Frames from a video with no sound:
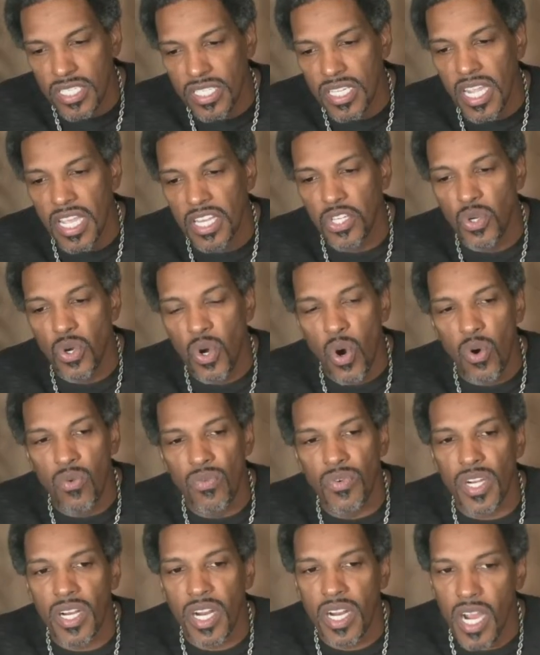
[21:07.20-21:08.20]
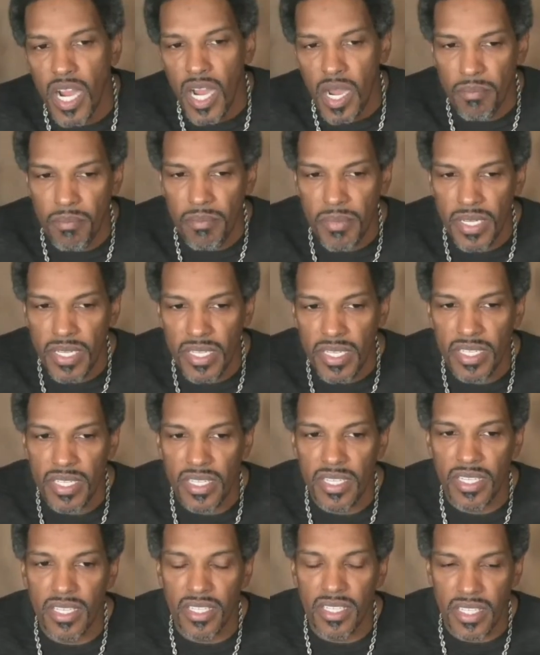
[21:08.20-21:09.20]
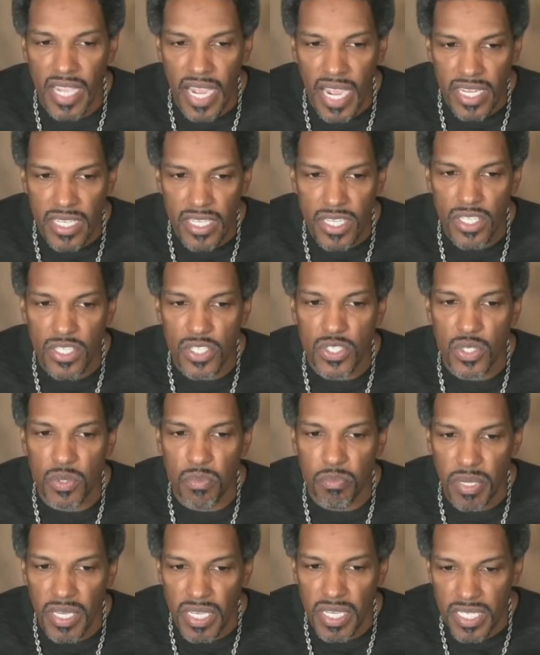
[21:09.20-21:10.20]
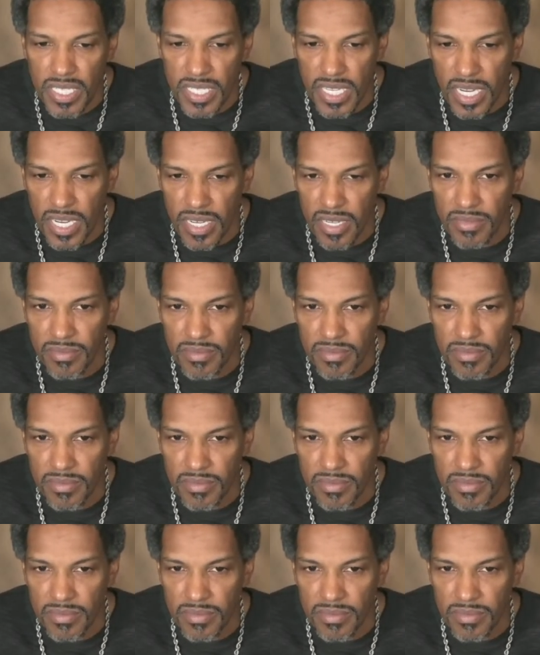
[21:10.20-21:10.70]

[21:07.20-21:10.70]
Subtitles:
can you overcome that stupidity.